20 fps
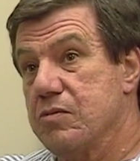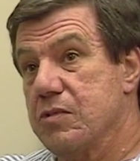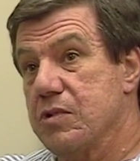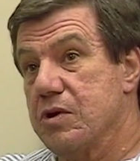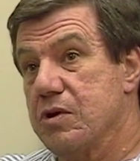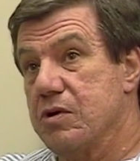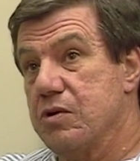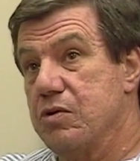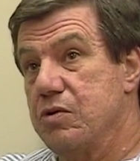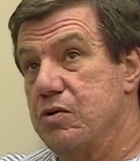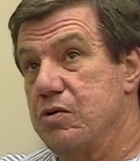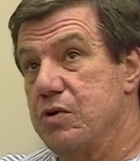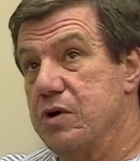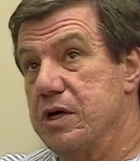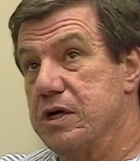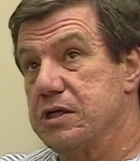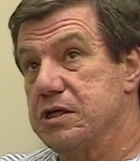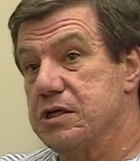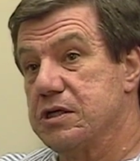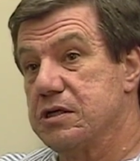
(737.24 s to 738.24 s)
who
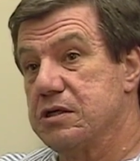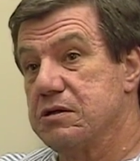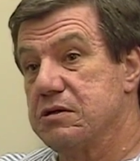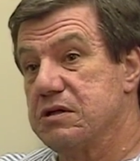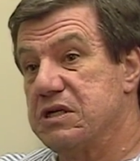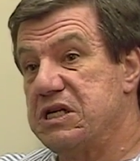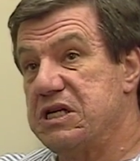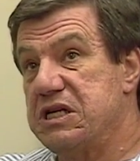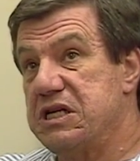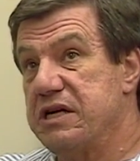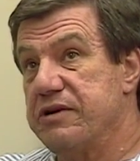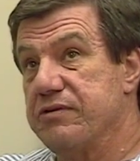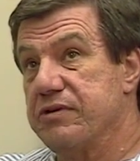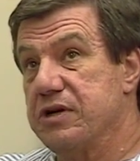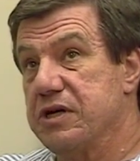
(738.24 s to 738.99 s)
has given